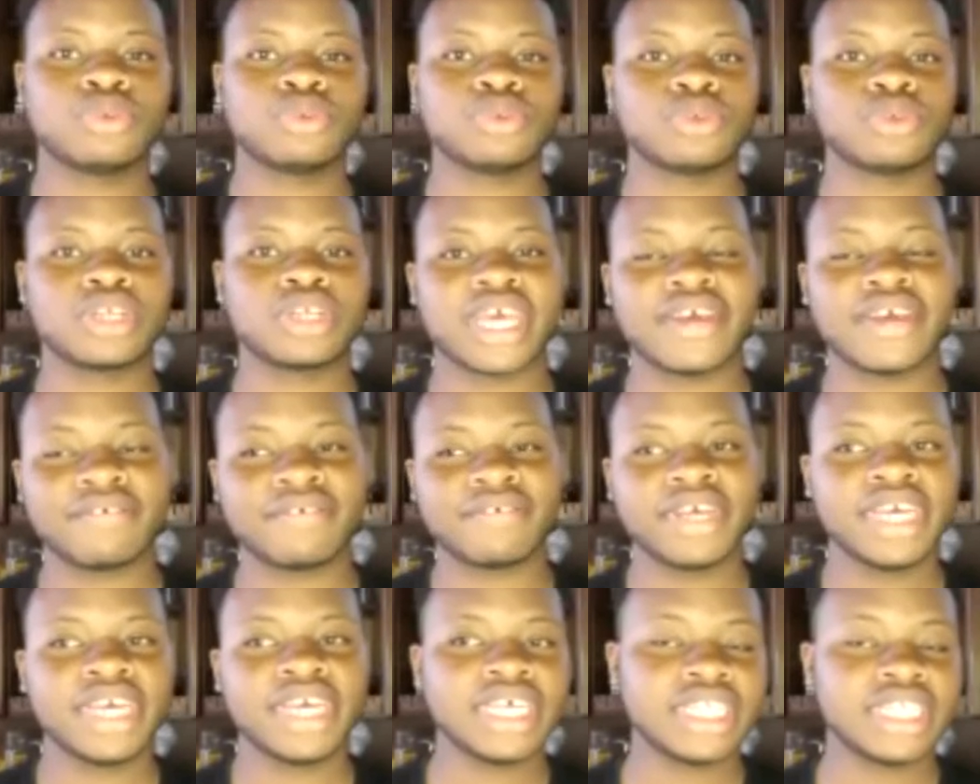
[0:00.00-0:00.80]
not
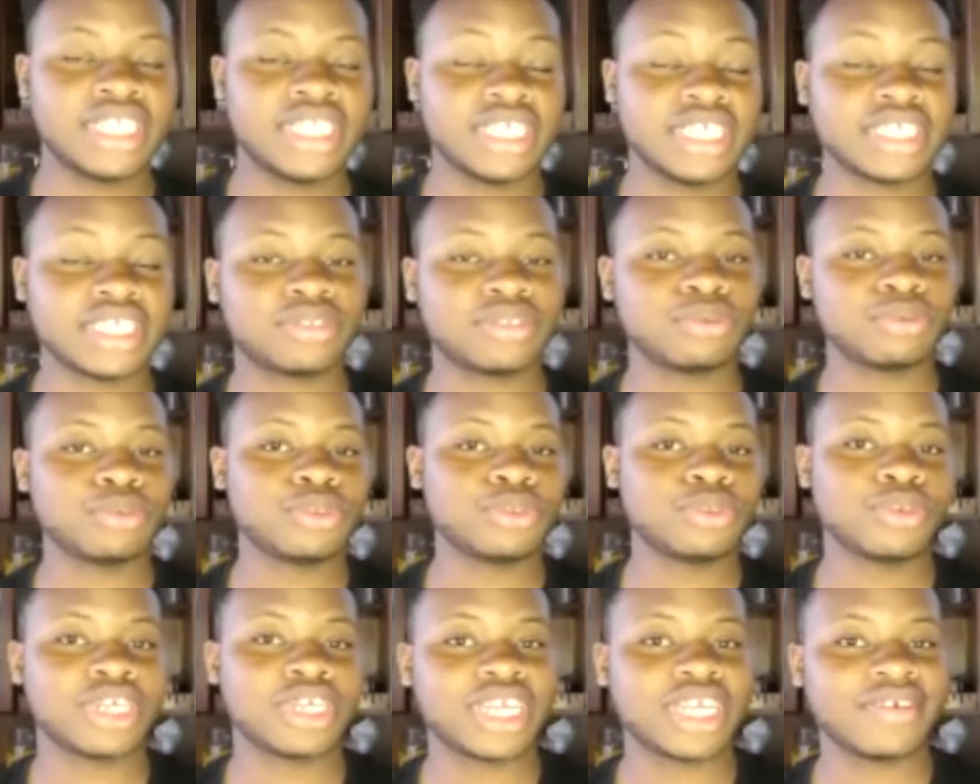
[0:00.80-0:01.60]
have this, who
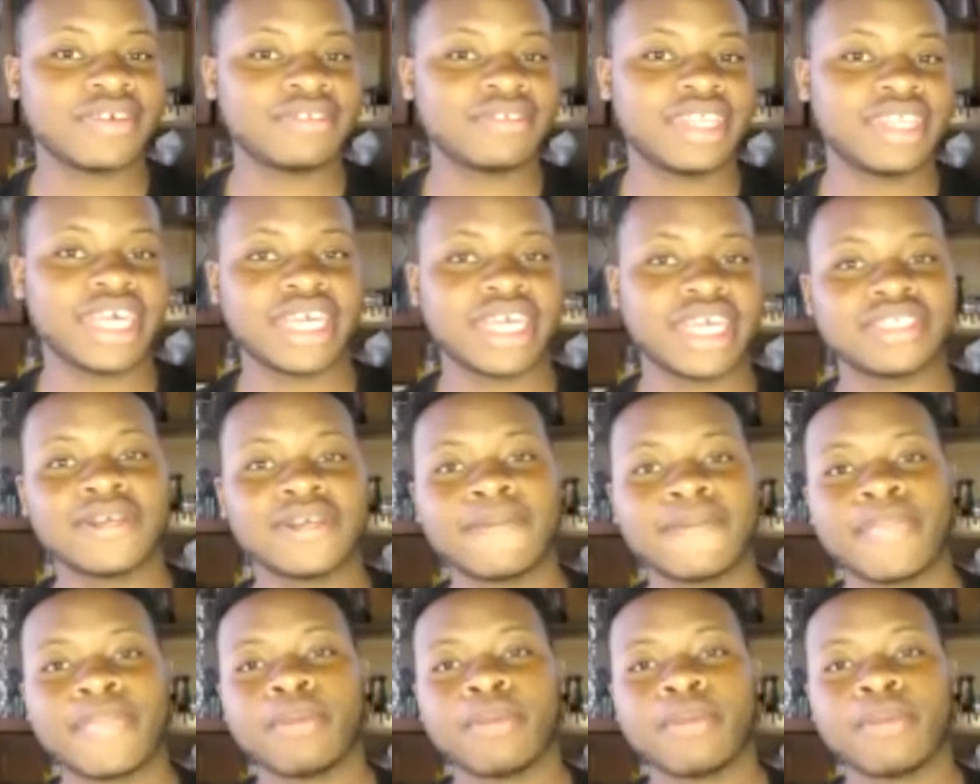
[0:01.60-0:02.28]
do not have that.